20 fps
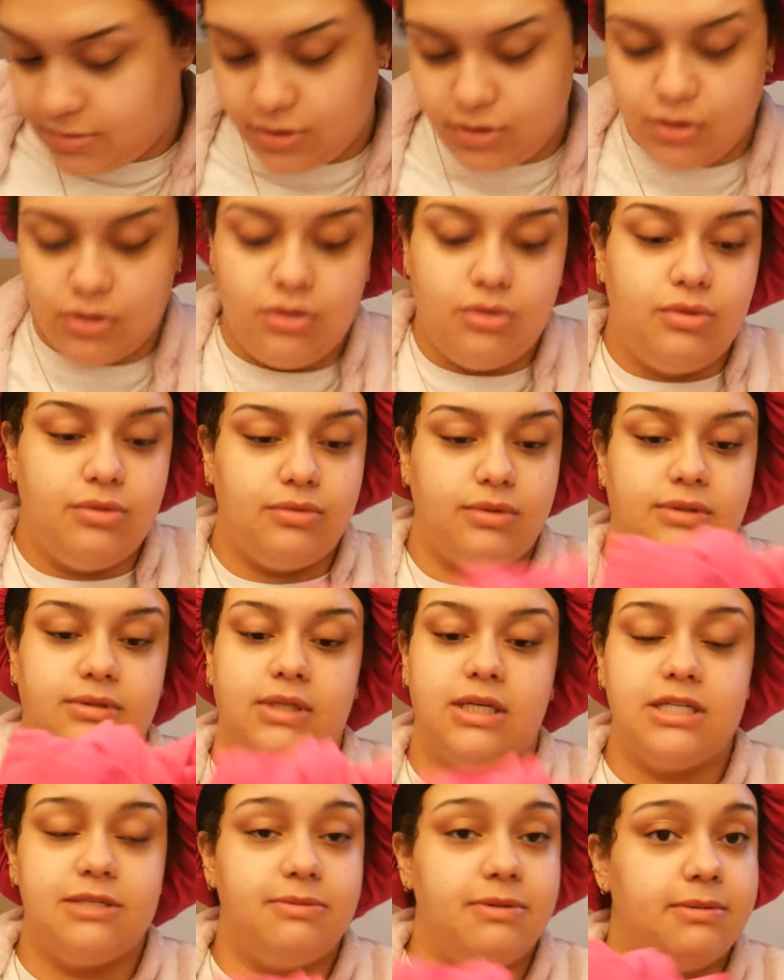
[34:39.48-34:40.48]
Don't
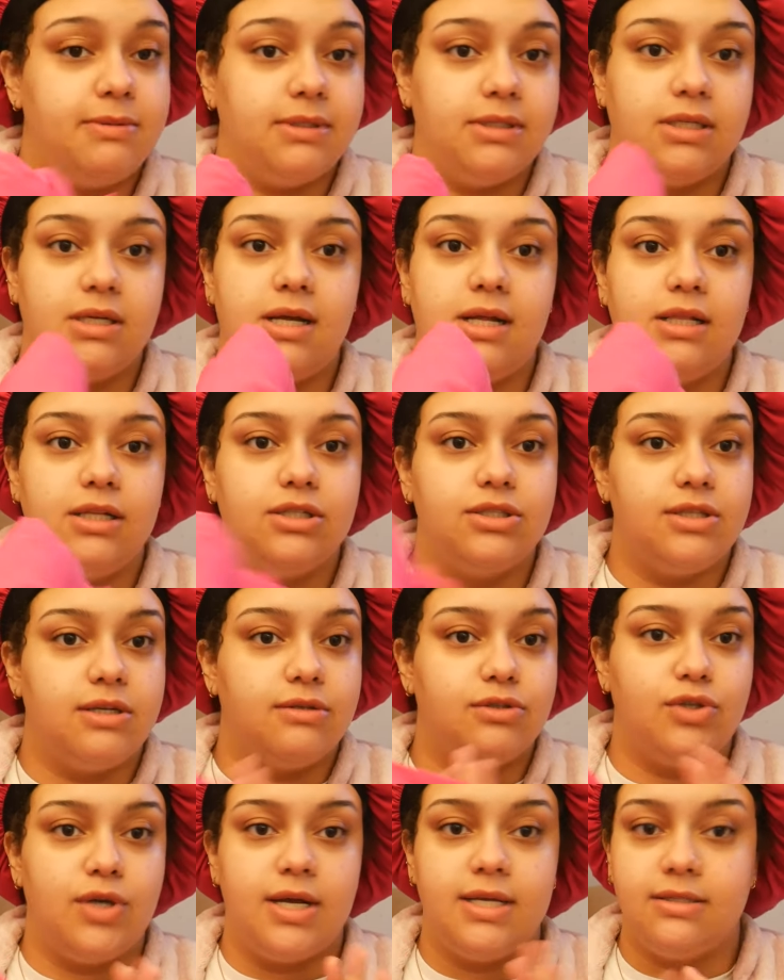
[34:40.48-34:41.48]
ask me about the colors. I
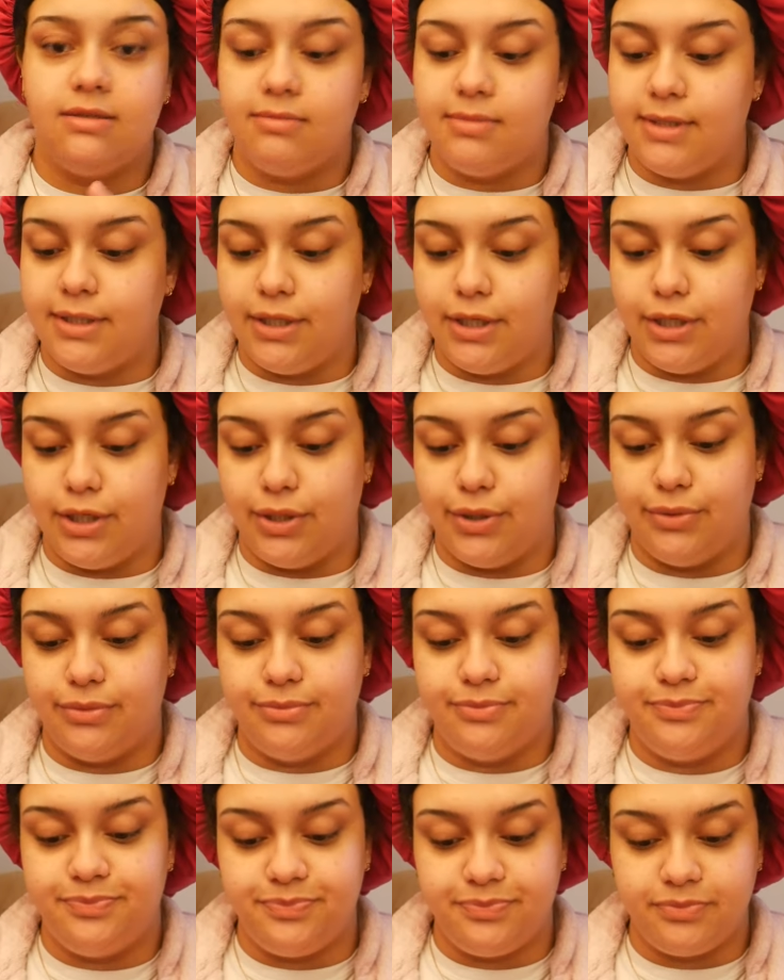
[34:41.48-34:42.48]
was trying something new.
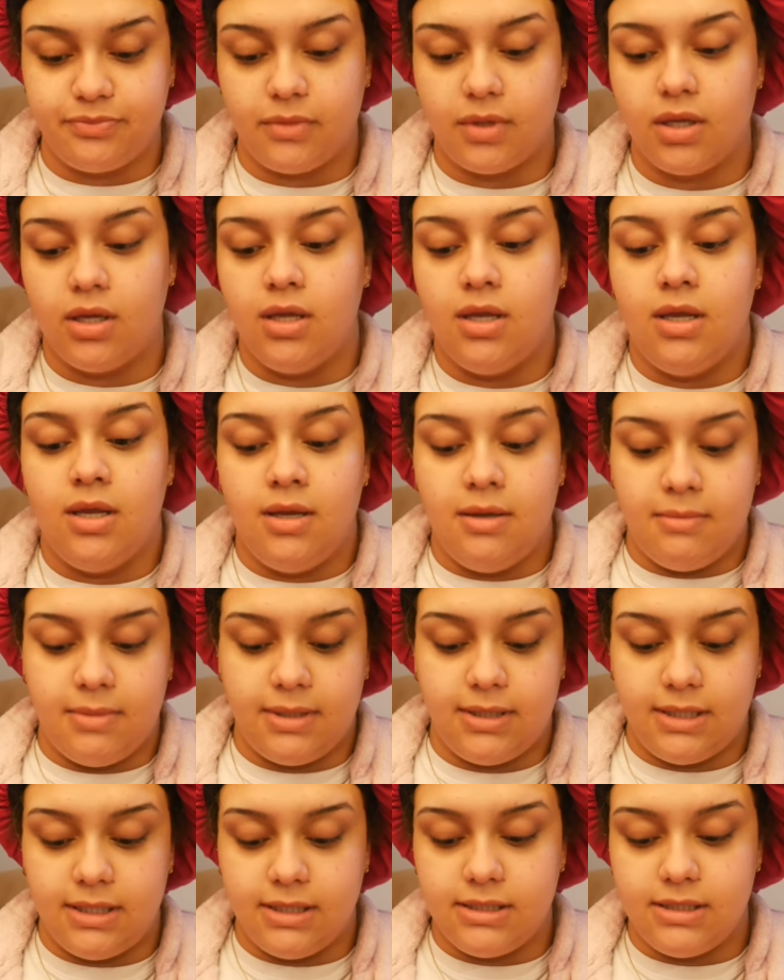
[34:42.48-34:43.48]

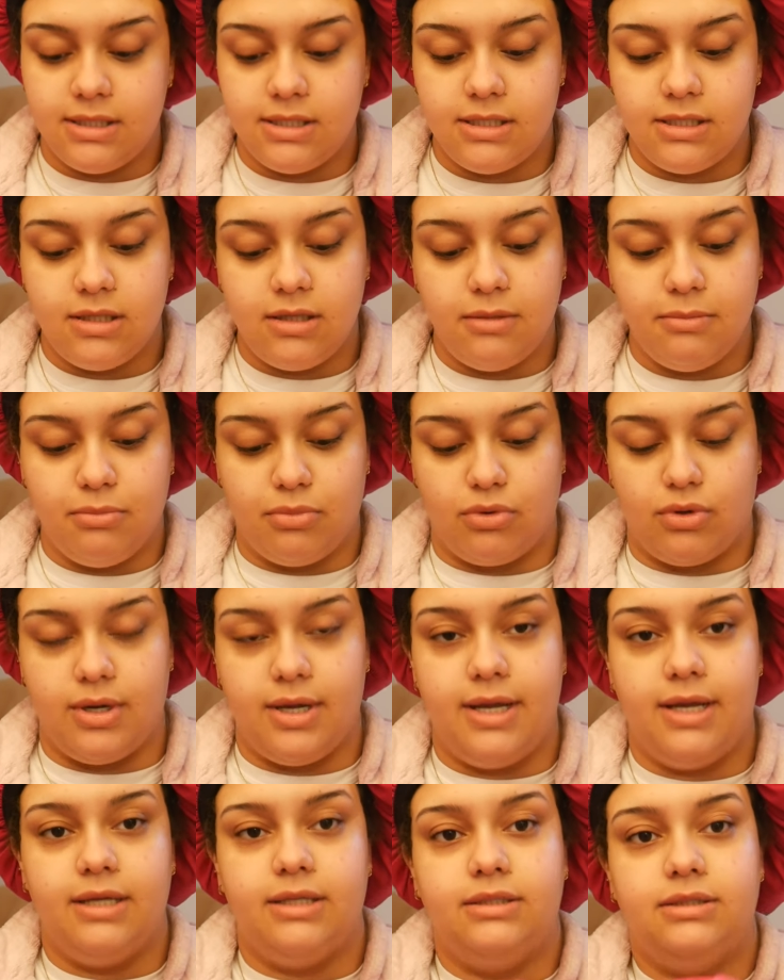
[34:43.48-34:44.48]
But this is the
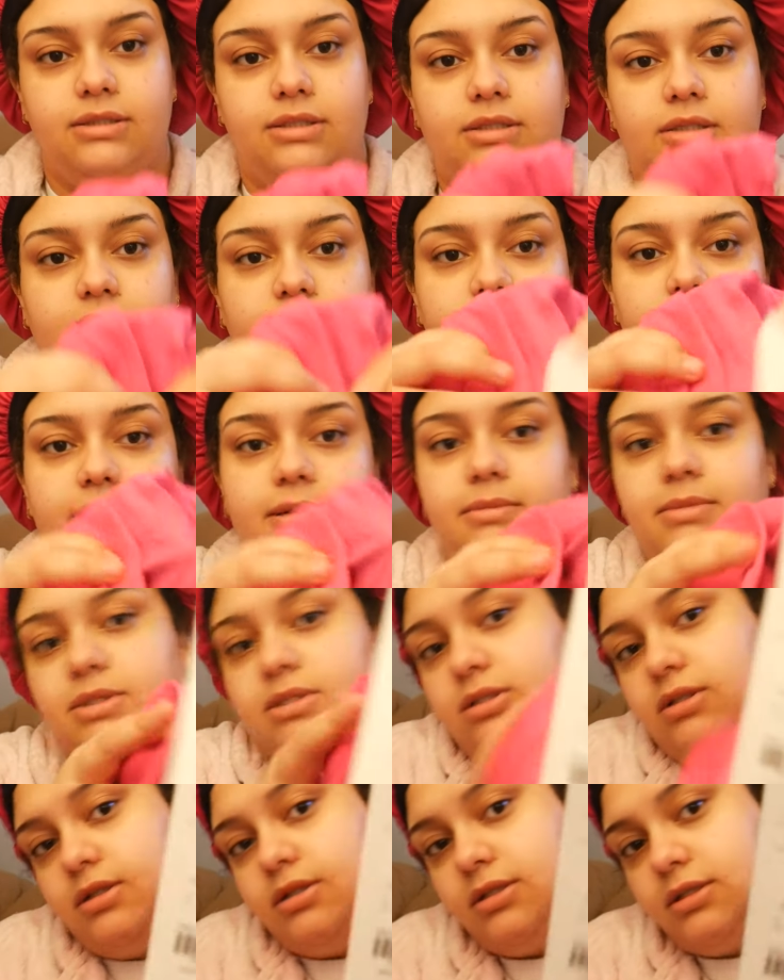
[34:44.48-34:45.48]
brand on
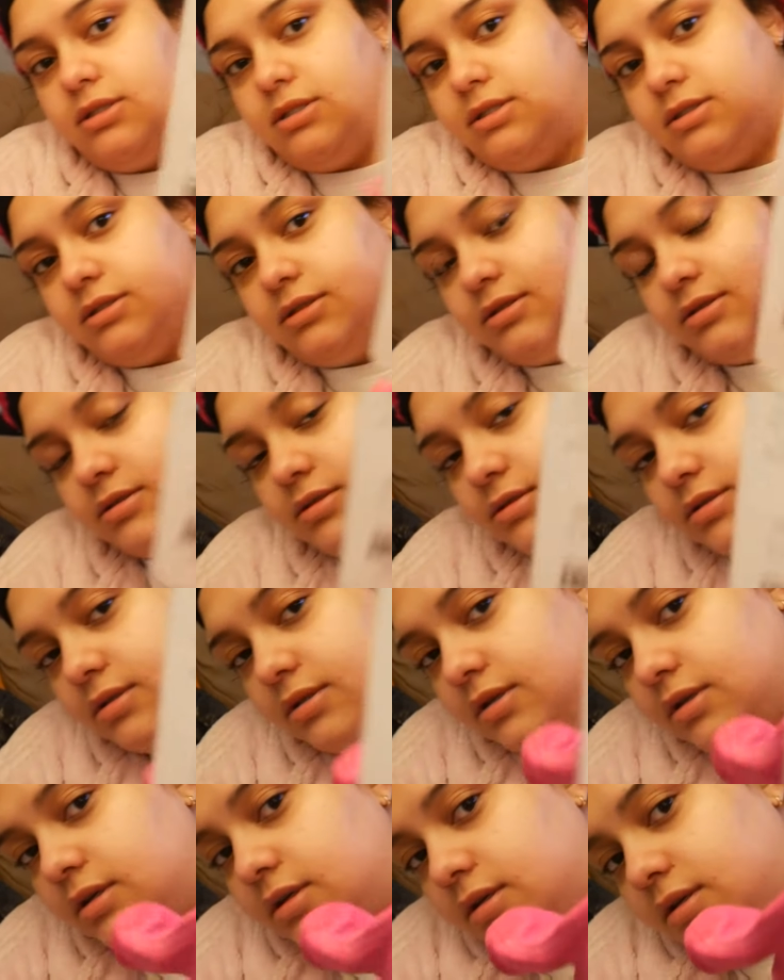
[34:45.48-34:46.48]
Amazon.
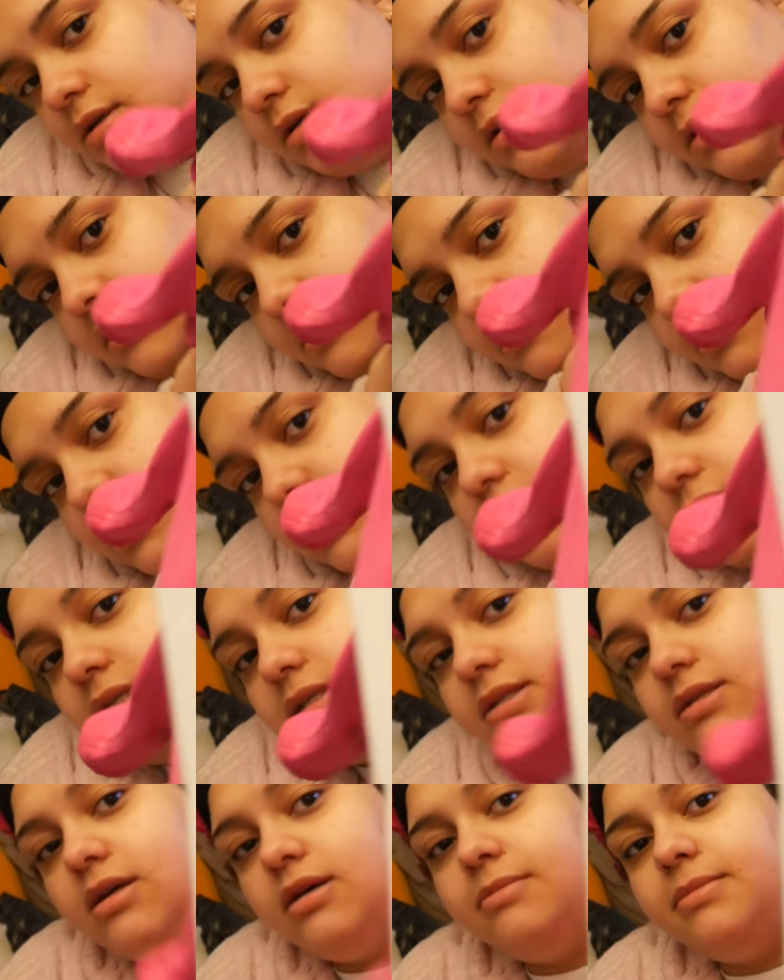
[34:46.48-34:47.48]
Please
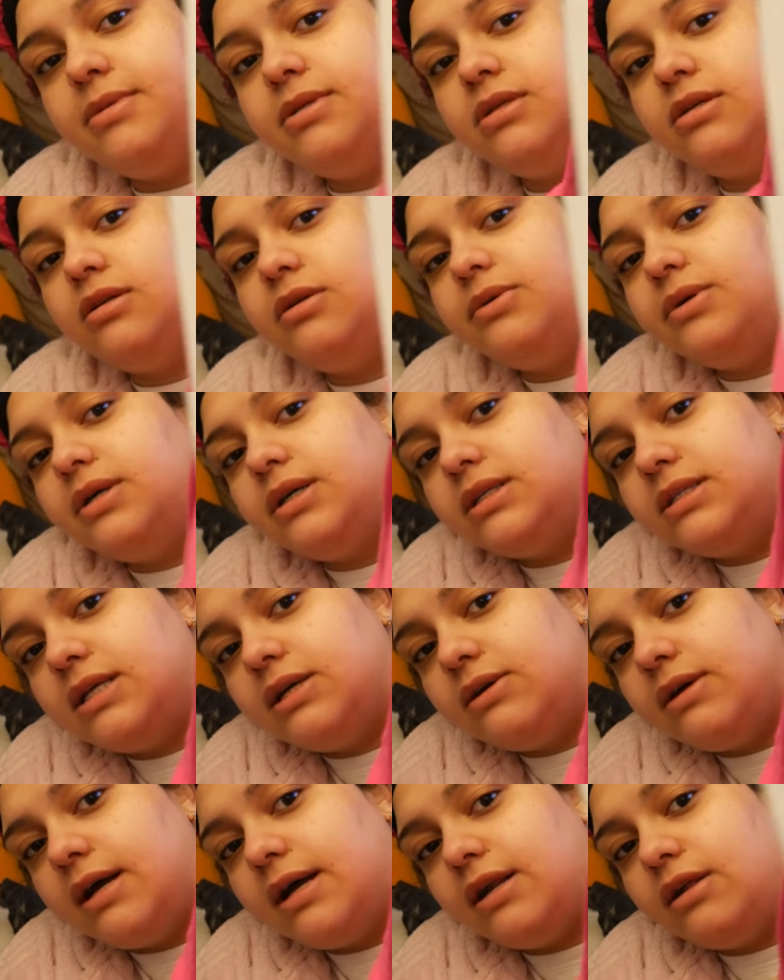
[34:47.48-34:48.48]
tell me it's gonna work, because I
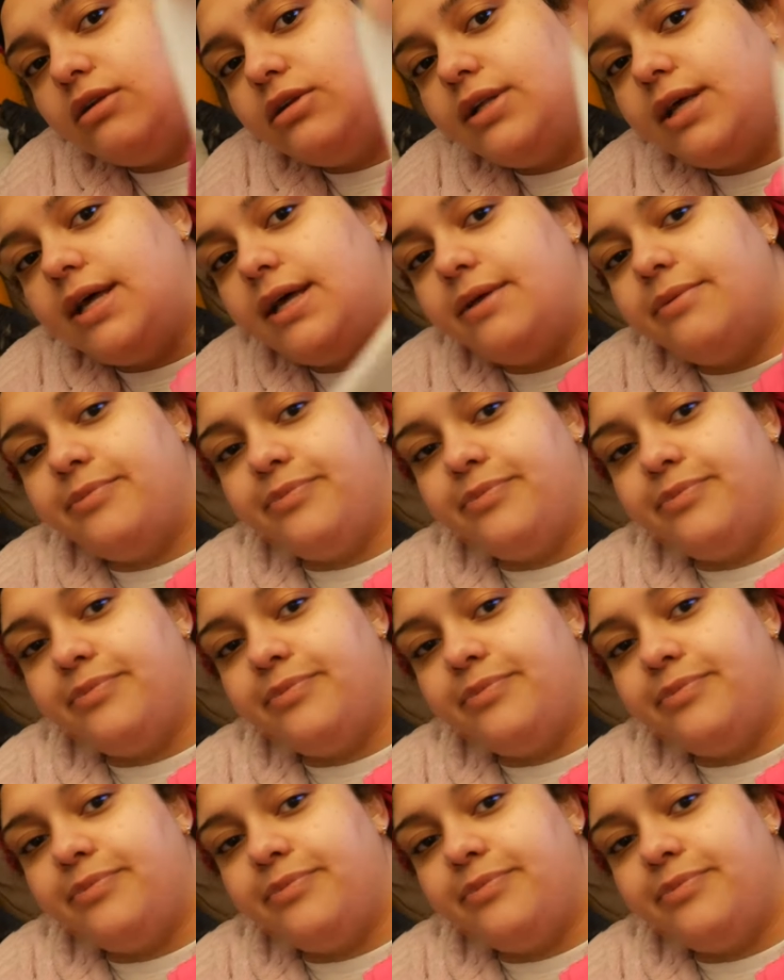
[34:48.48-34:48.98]
don't got all day.